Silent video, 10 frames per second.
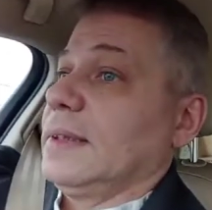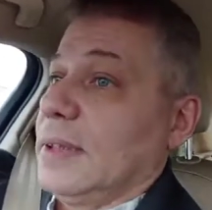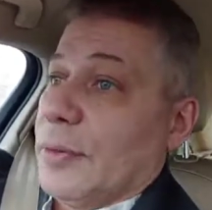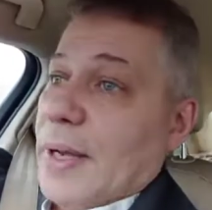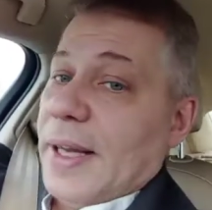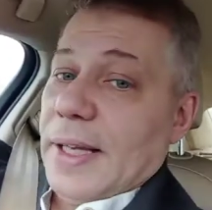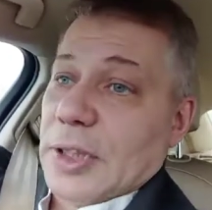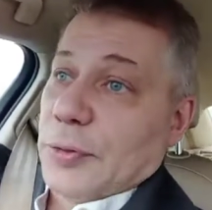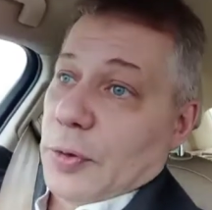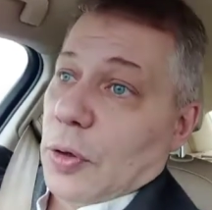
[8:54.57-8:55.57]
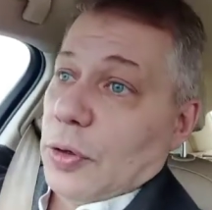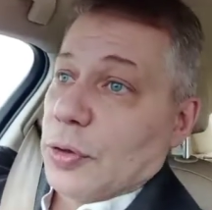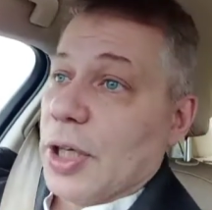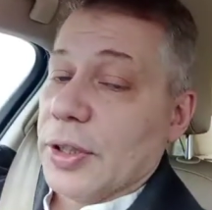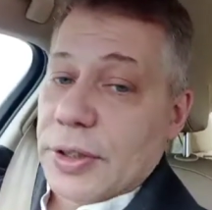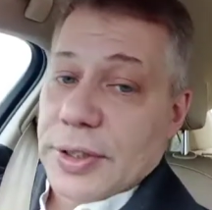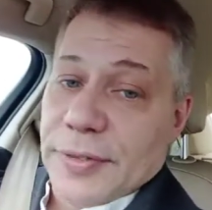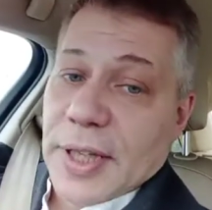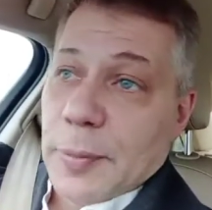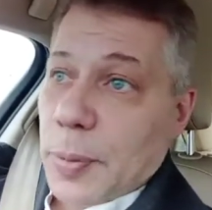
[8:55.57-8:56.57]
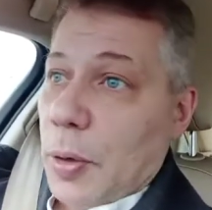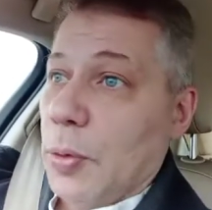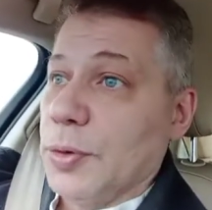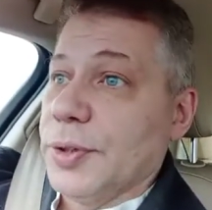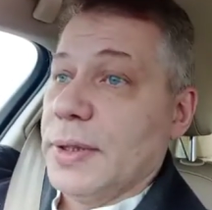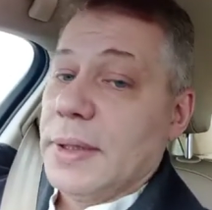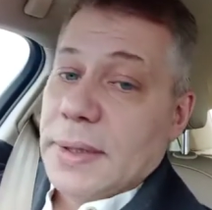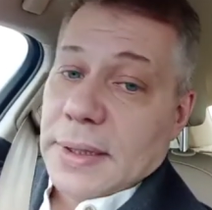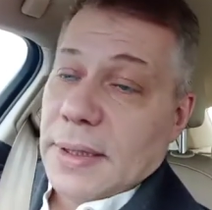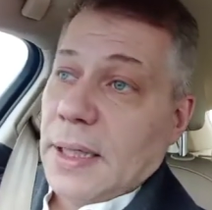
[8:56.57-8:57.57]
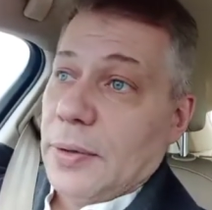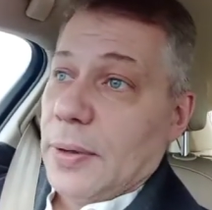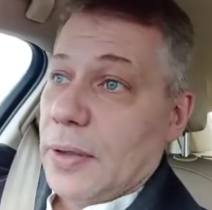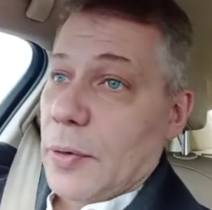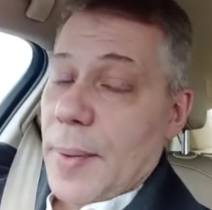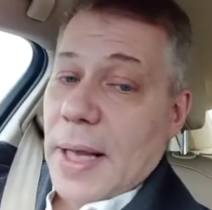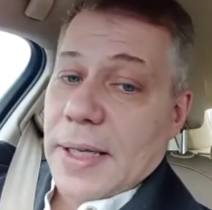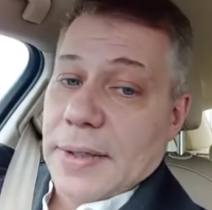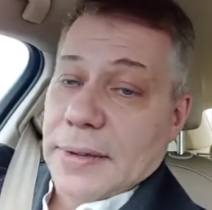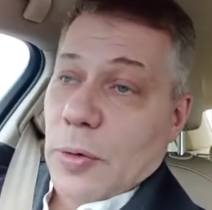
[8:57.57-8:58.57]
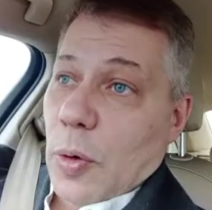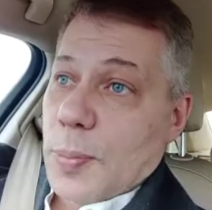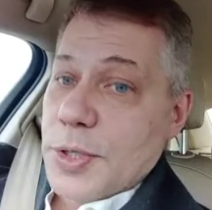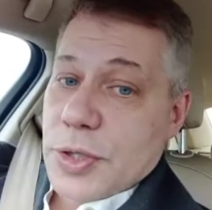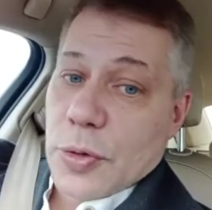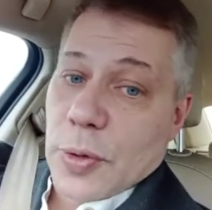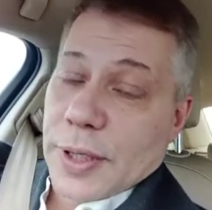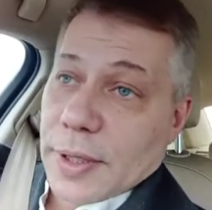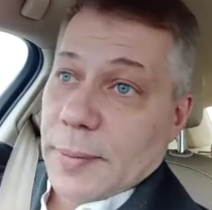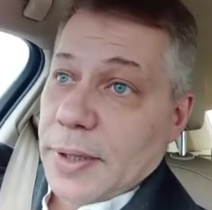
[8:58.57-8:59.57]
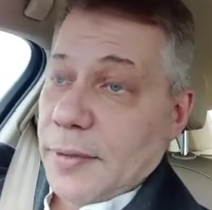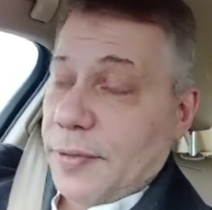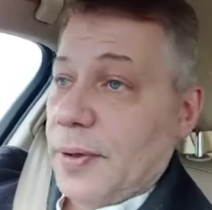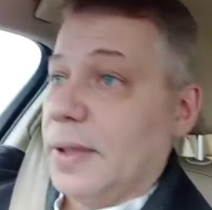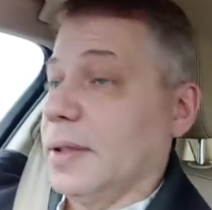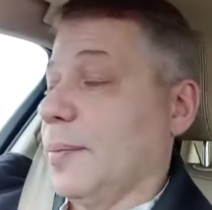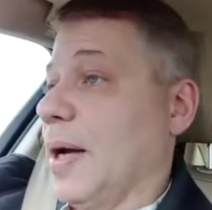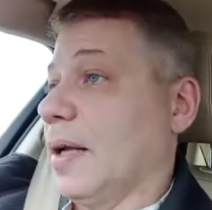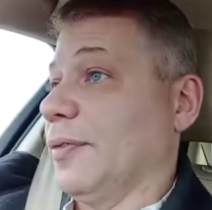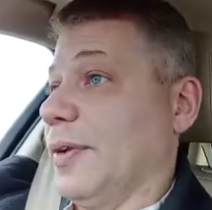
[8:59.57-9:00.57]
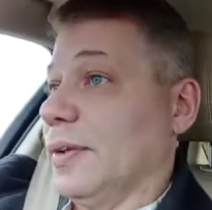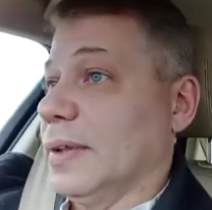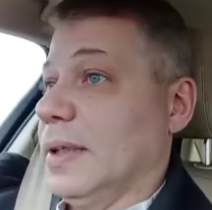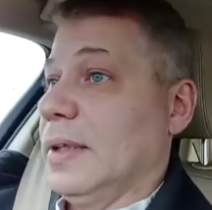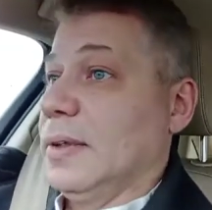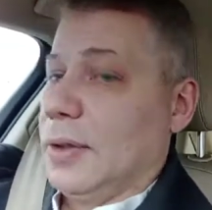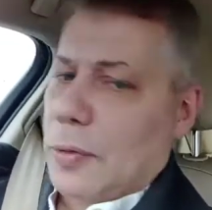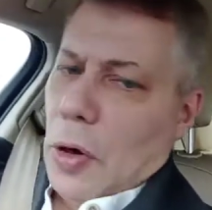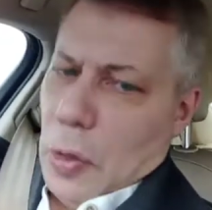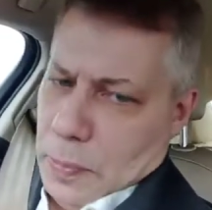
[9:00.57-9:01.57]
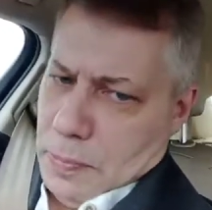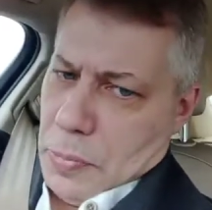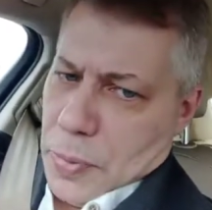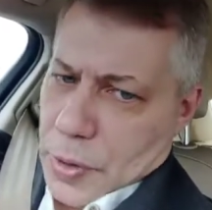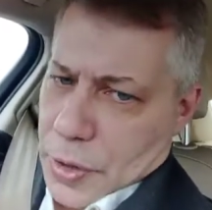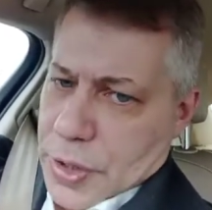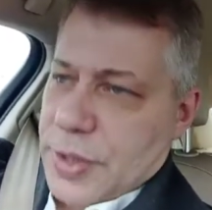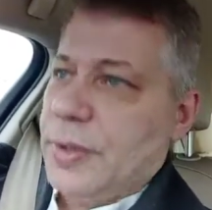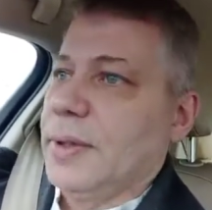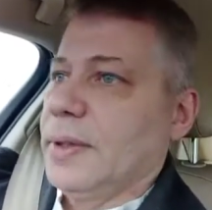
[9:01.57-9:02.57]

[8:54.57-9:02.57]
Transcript: It already is for all those hundreds of dead Poles, and now Romanian corpses joining them on the battlefield. They're all mercs.